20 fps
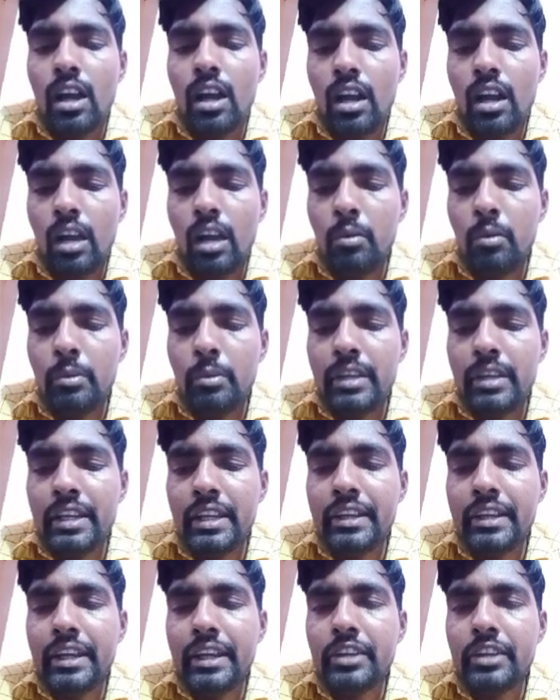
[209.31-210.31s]
or maybe
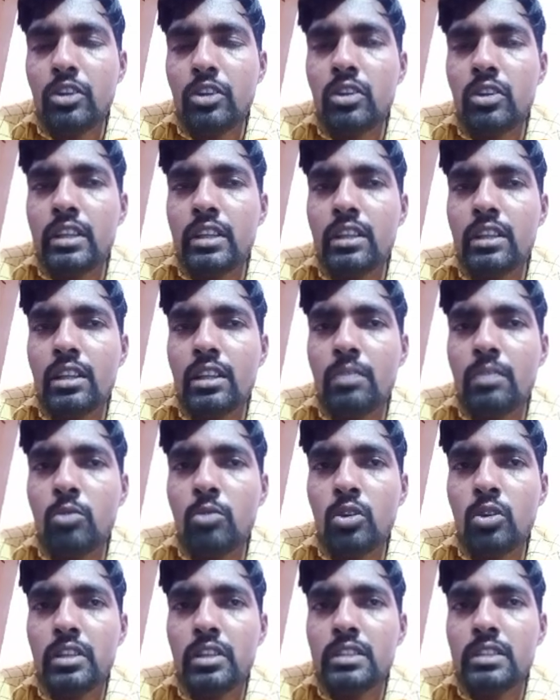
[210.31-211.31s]
any tectonical
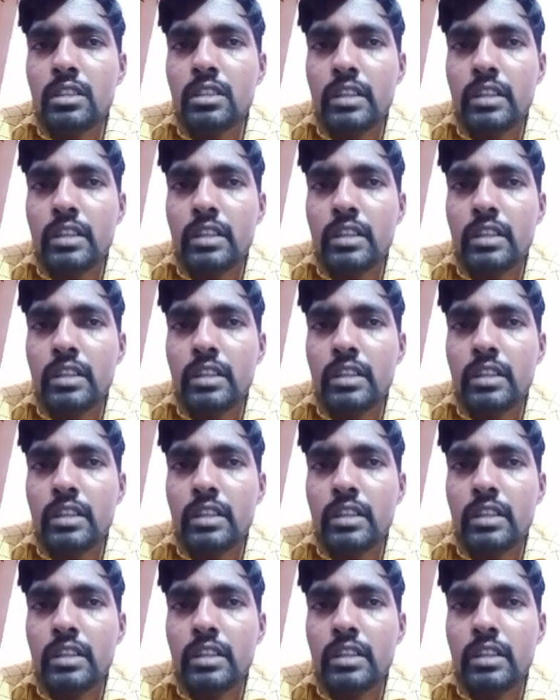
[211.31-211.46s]
boundaries or